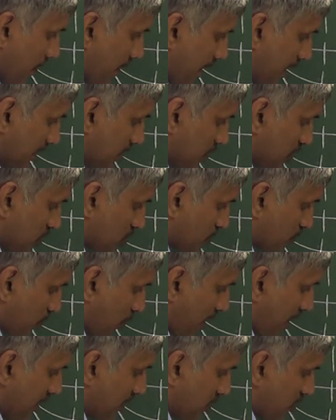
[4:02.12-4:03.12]
at this
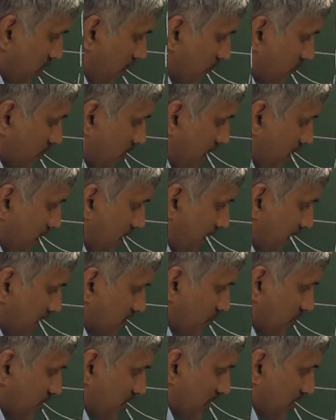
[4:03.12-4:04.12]
point of
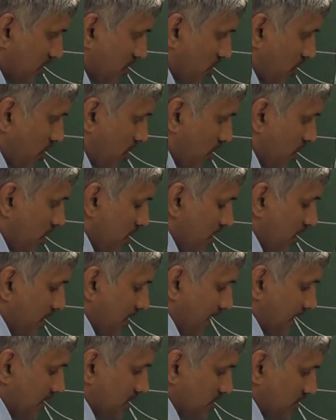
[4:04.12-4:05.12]
contact we can draw
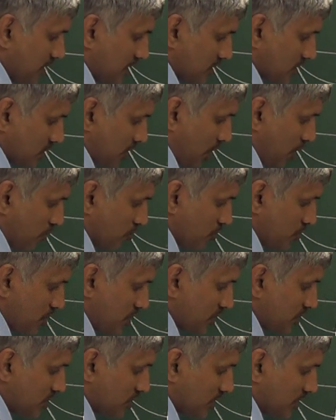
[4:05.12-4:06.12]
tangents. Now
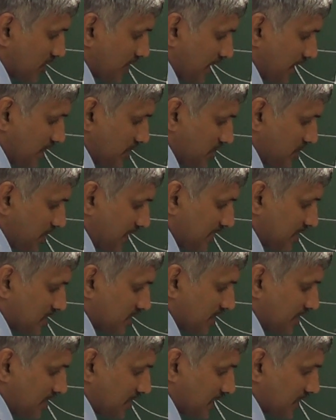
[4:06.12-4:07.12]
these
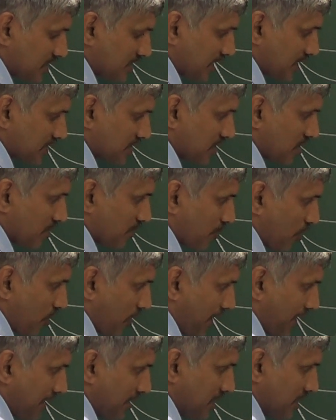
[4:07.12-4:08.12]
tangents intersection
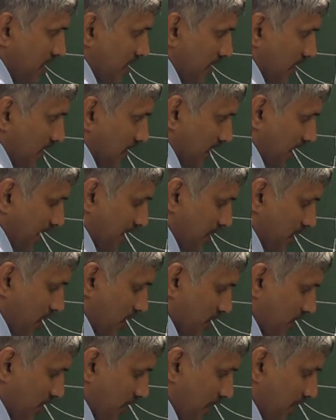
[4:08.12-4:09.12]
point lie
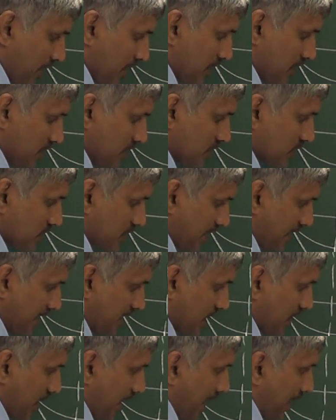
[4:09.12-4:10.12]
on a
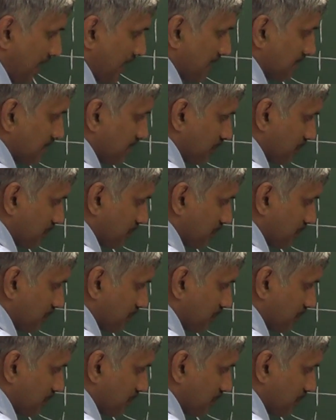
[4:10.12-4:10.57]
straight line,